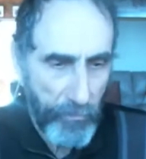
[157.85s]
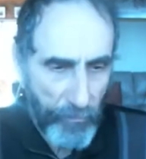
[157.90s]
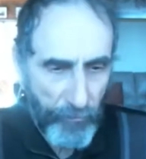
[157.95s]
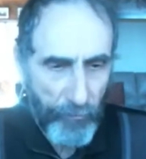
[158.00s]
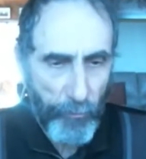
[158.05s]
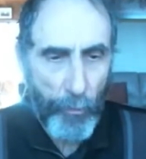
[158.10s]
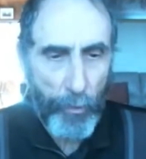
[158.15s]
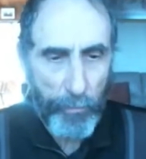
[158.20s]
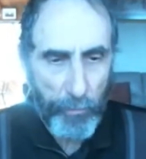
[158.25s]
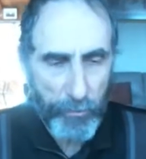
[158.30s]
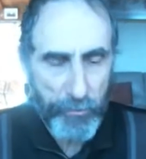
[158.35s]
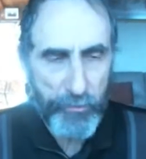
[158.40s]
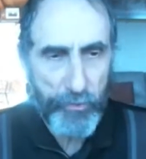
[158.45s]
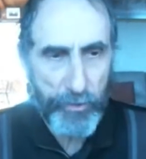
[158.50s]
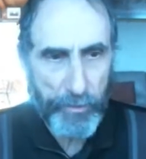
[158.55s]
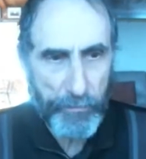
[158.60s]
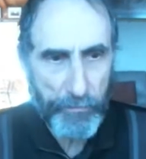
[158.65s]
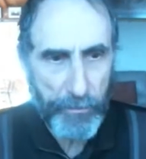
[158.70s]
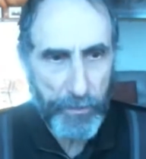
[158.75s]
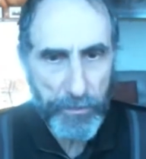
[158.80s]
formal
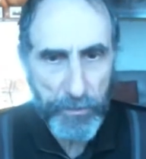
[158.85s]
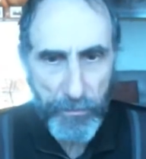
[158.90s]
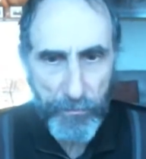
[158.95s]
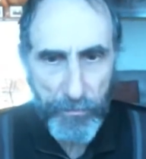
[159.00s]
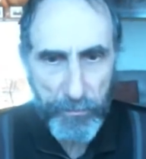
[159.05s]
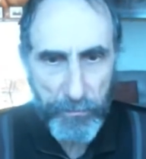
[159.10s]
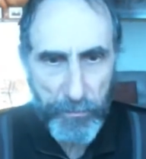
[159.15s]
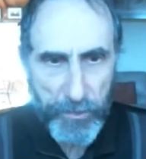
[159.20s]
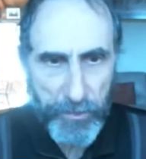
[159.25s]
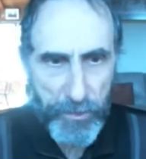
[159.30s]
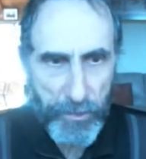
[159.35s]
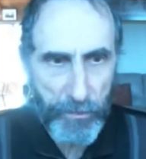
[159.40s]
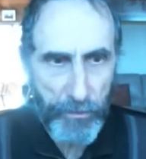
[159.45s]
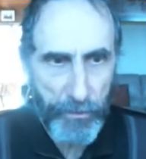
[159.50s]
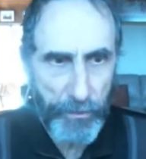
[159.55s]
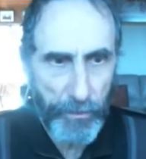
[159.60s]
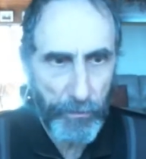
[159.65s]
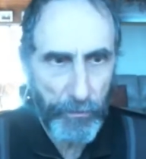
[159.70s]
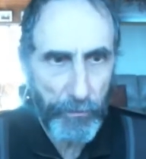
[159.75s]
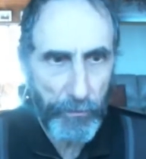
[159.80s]
treatment of the
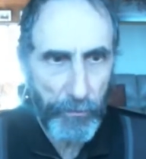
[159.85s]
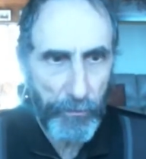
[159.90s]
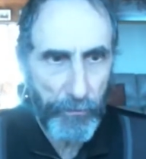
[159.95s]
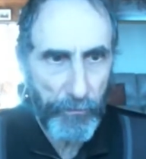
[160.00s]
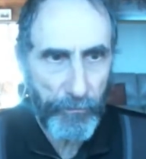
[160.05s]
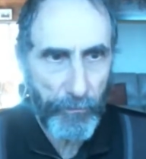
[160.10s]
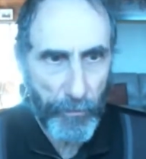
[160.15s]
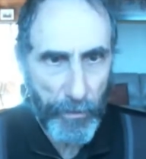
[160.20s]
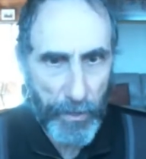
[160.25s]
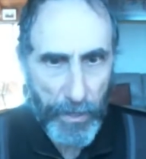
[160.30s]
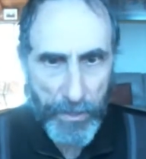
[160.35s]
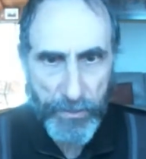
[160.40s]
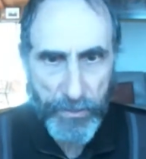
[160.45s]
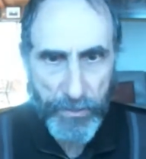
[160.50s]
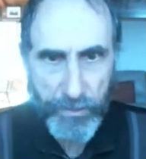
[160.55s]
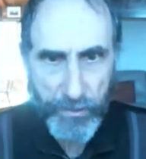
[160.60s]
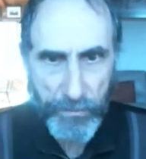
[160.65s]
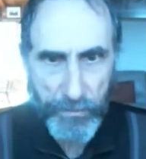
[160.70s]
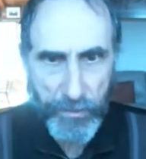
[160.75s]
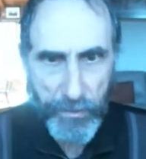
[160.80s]
material for
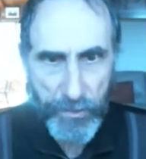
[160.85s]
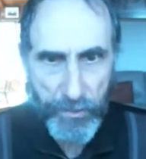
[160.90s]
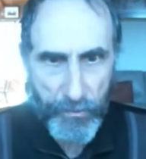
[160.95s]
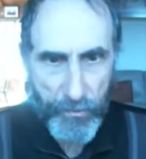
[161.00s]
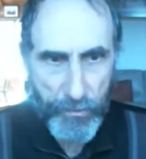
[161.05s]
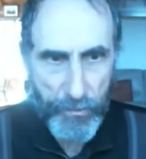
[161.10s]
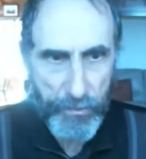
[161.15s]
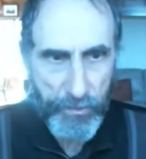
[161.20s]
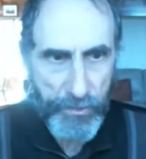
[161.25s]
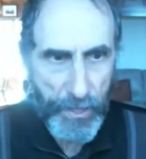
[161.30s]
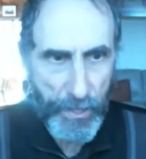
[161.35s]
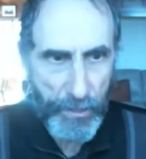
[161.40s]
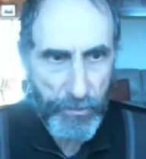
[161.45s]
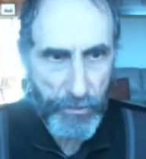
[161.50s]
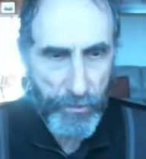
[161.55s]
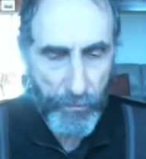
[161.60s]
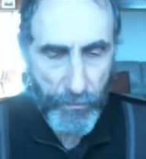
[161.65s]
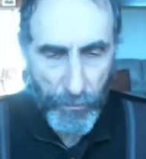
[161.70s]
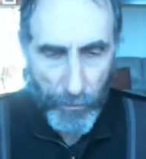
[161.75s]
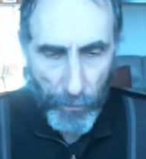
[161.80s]
us in this third
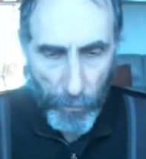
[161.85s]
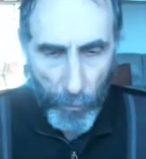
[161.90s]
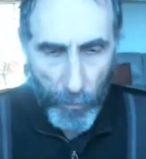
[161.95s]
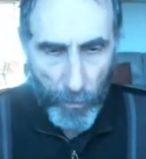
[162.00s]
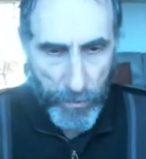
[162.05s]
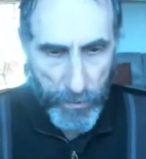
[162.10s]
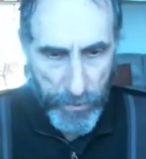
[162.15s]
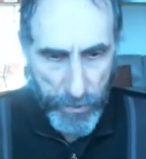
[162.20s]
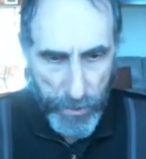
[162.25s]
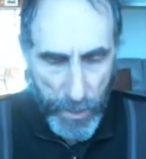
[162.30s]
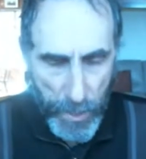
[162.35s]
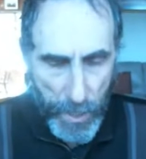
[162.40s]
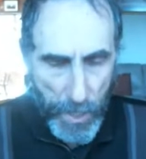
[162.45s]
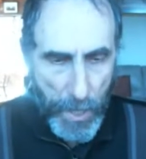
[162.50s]
section of the course.